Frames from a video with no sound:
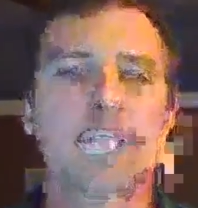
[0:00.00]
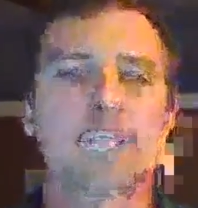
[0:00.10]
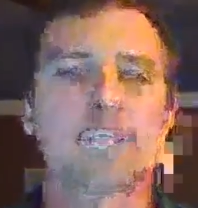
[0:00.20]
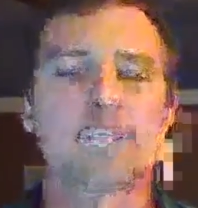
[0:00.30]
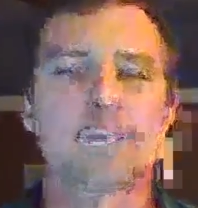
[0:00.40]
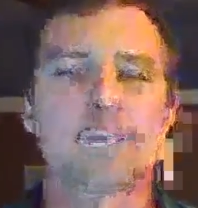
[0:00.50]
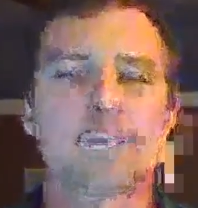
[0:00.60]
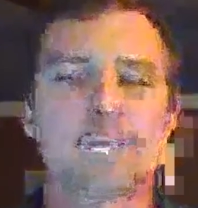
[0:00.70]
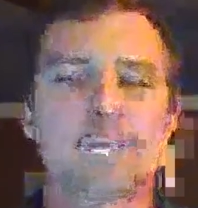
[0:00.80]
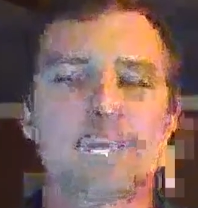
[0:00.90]
is,
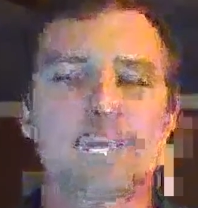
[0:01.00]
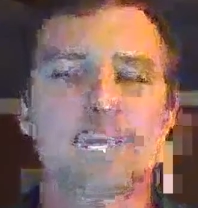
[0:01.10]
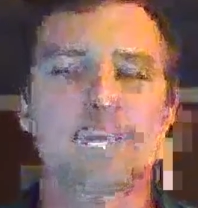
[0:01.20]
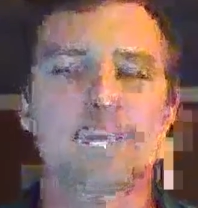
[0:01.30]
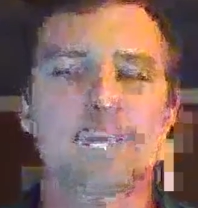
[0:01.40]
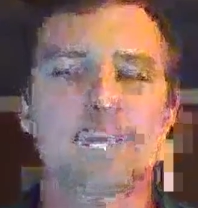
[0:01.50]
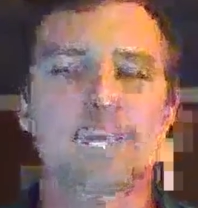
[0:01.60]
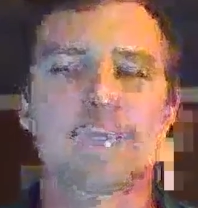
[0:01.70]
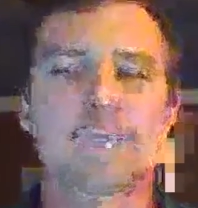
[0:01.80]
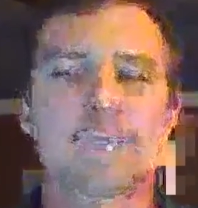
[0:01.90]

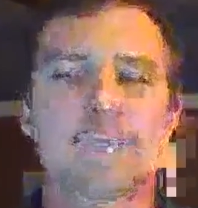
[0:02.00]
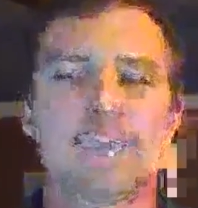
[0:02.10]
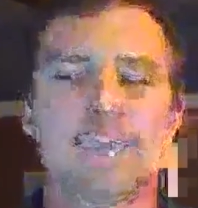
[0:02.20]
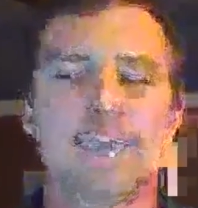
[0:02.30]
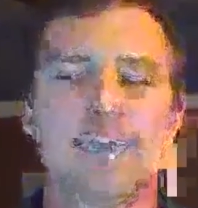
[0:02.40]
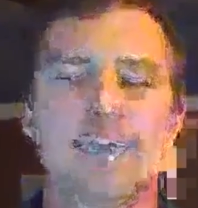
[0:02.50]
and